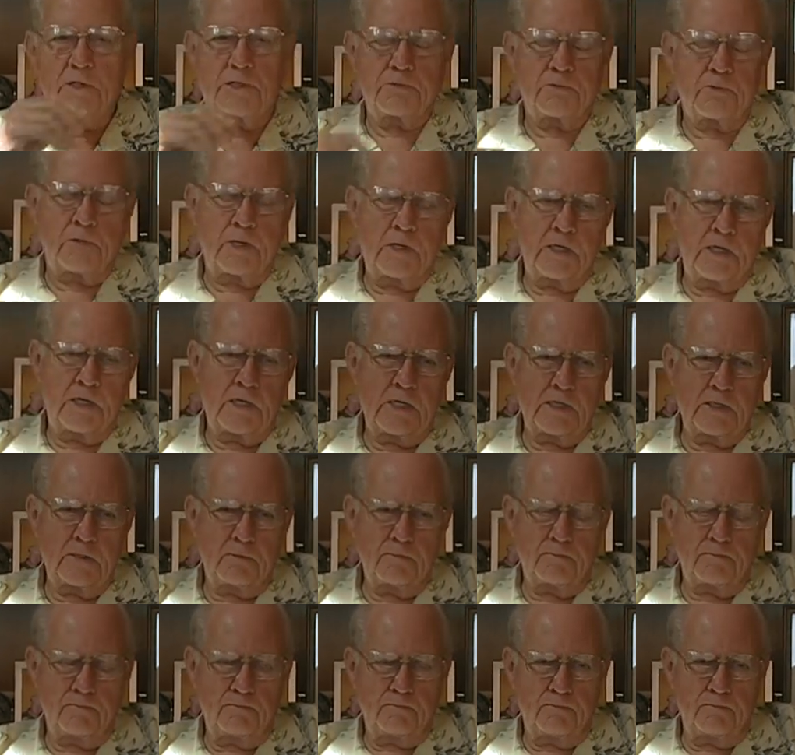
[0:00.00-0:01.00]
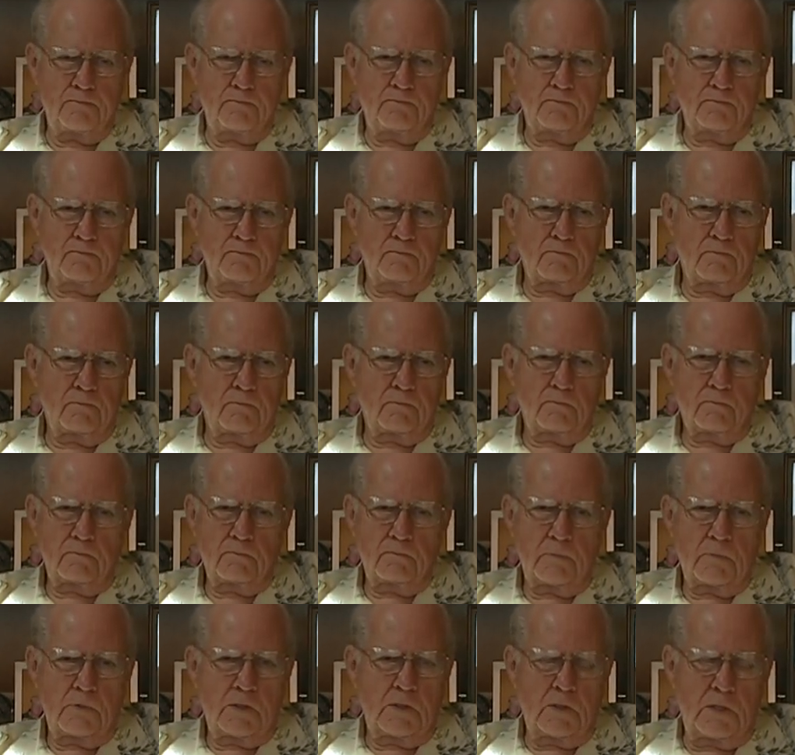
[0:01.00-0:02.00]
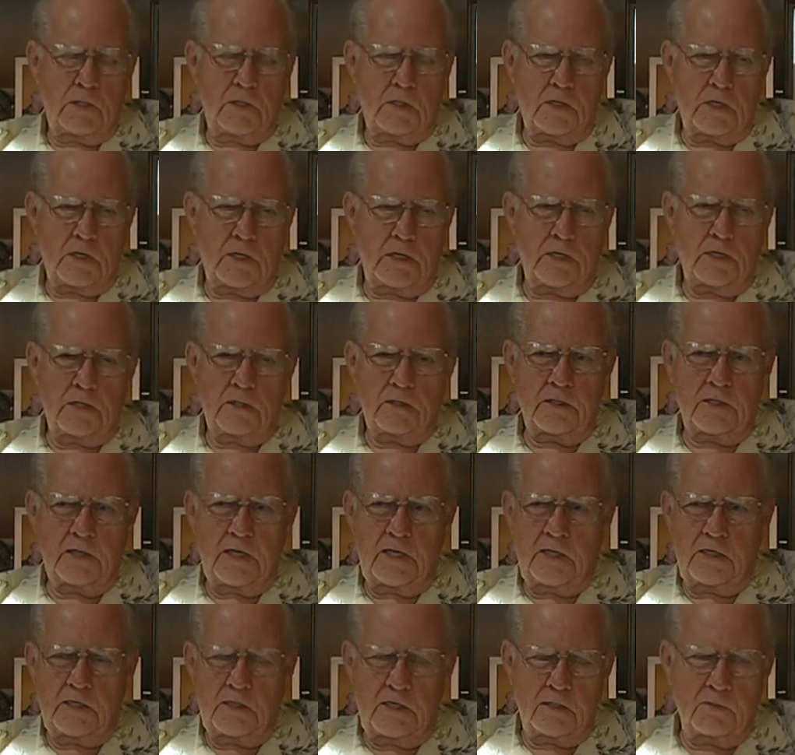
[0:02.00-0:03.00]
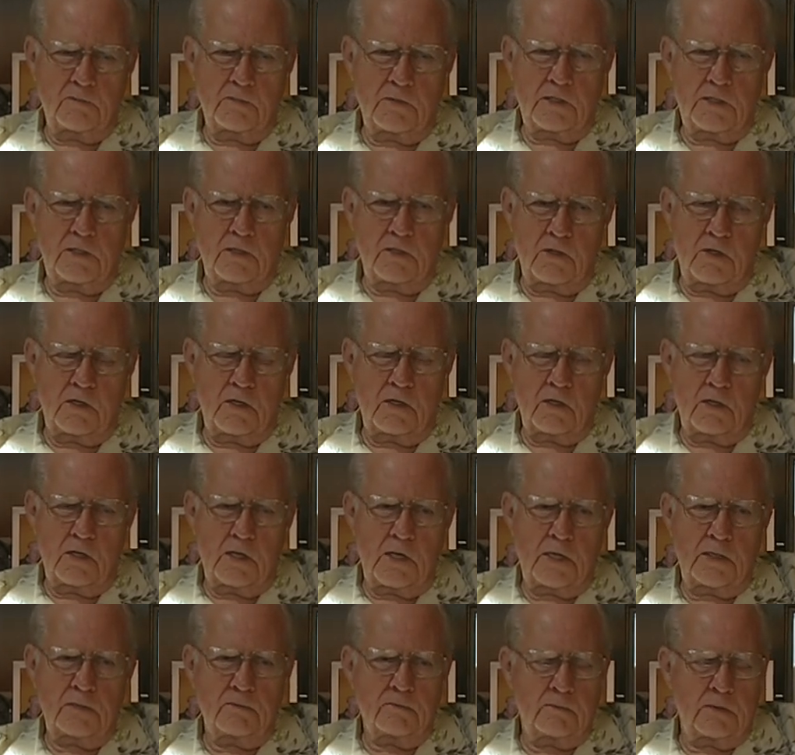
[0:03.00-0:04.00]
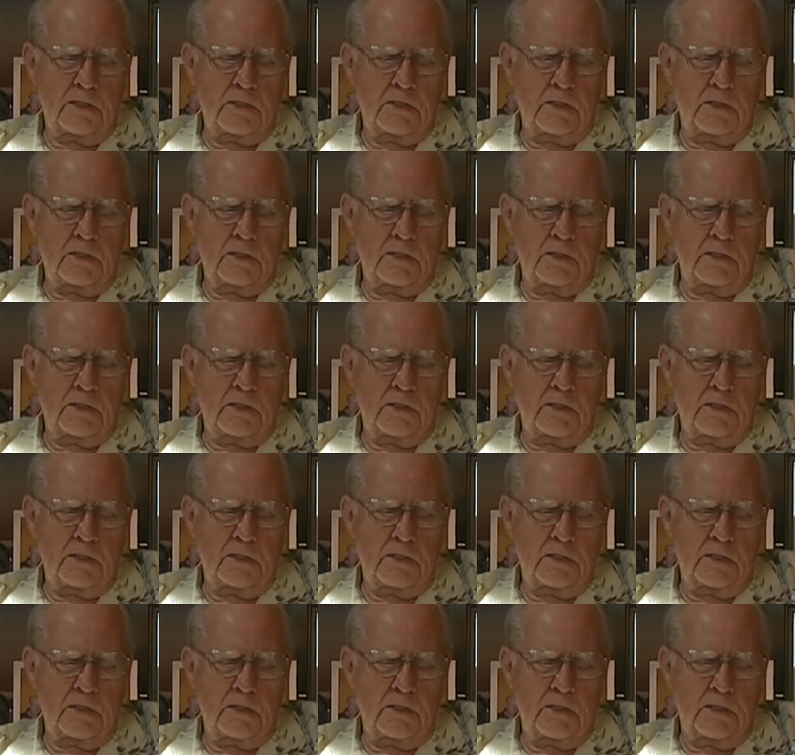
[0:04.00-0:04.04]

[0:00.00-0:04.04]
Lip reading: training, and I didn't date anybody there.